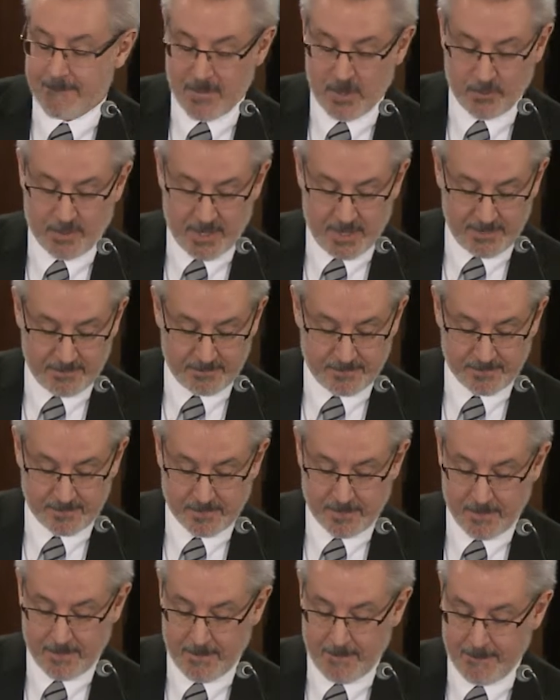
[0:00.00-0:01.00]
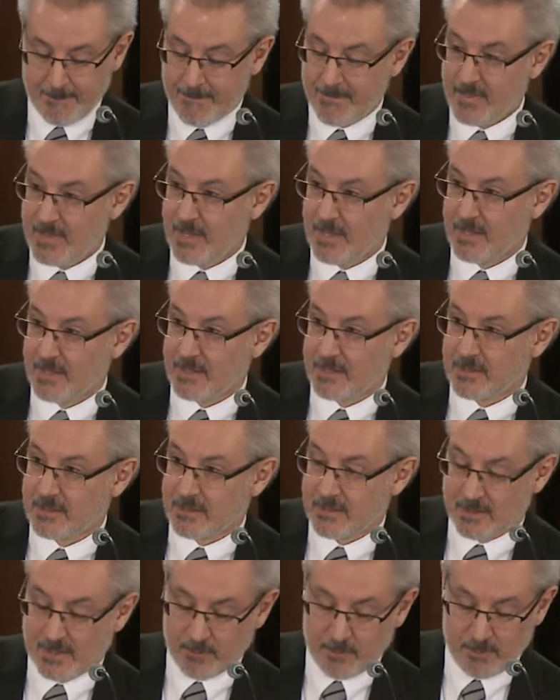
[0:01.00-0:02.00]
Okay?
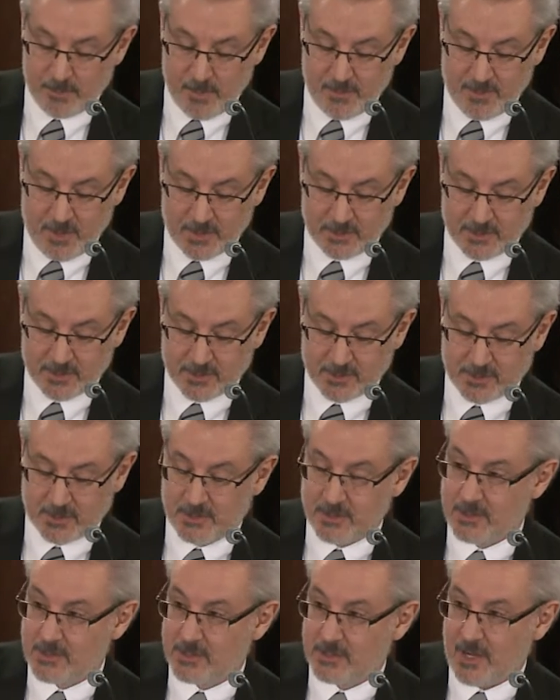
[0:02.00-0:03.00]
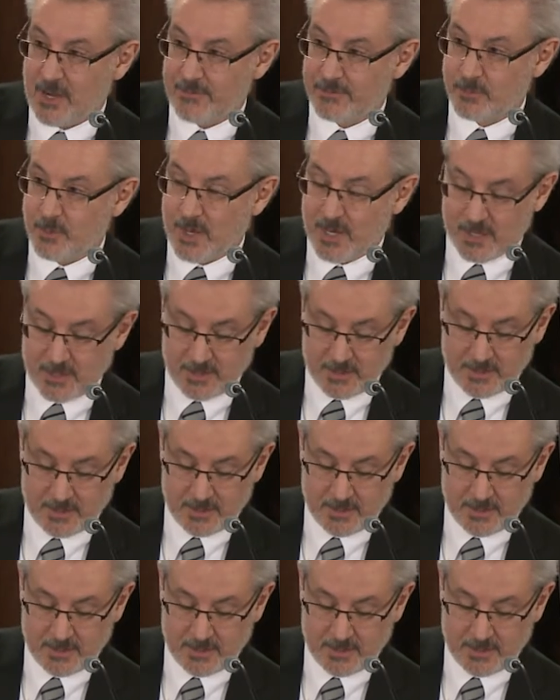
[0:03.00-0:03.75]
Can we move on to software?